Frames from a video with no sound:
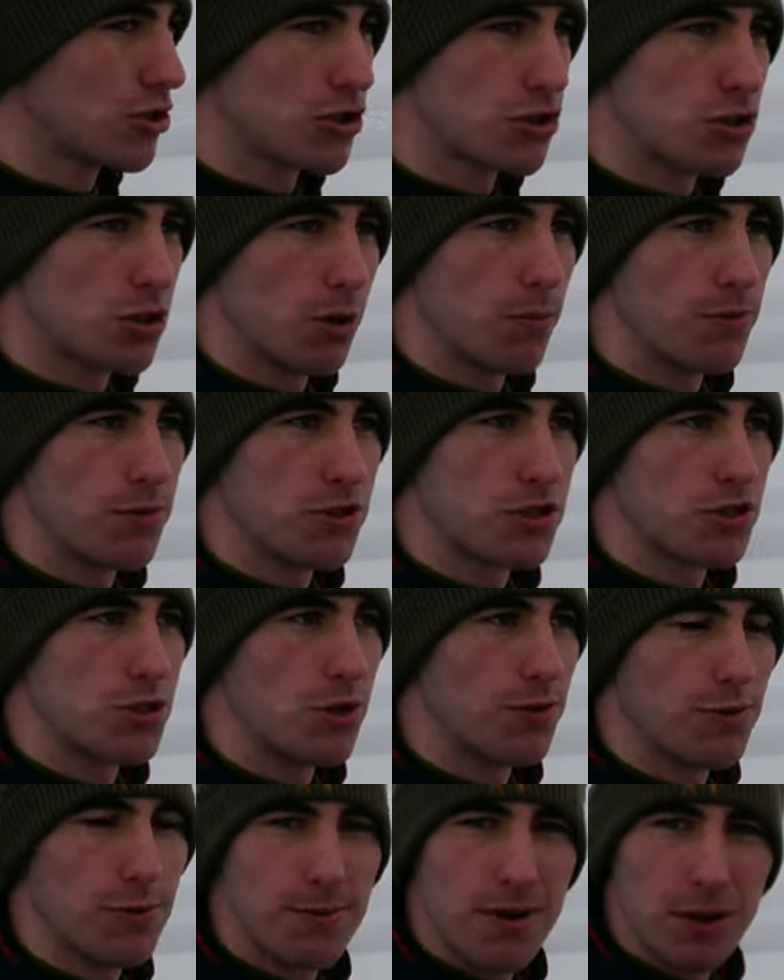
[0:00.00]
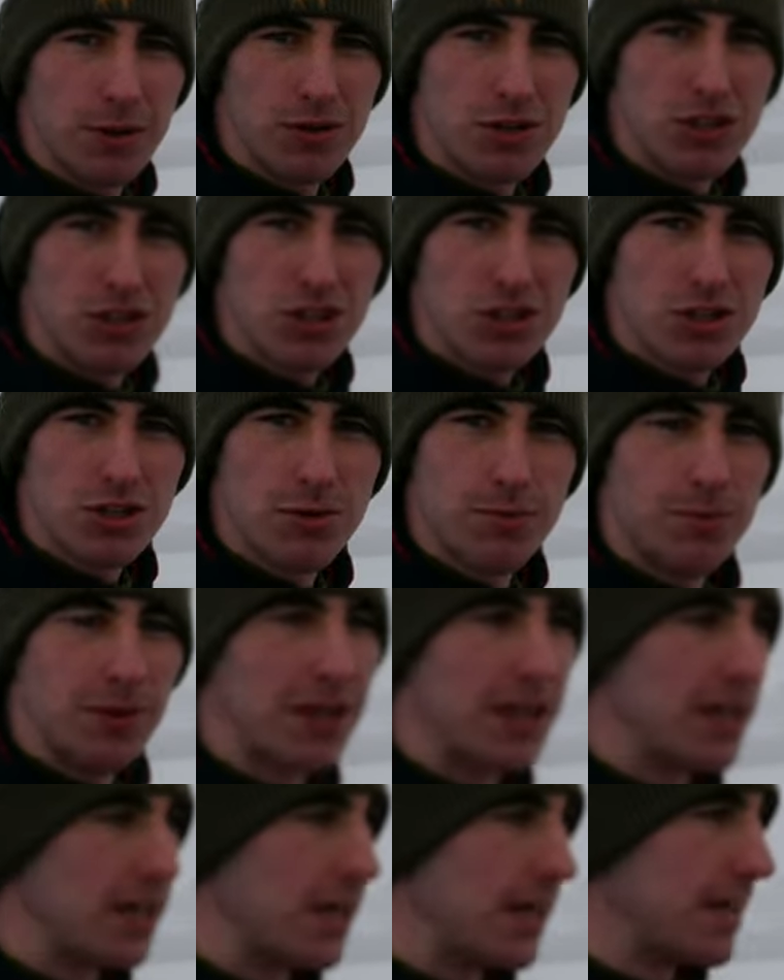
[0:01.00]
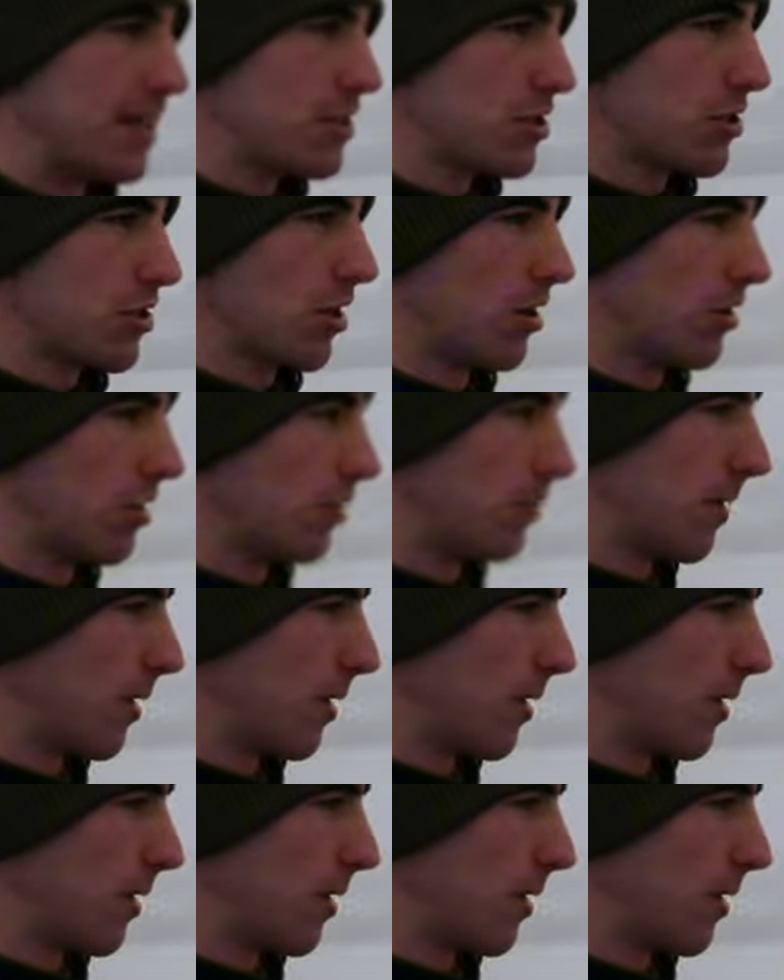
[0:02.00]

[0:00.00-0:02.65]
just stop the snow from melting just a bit. It is starting to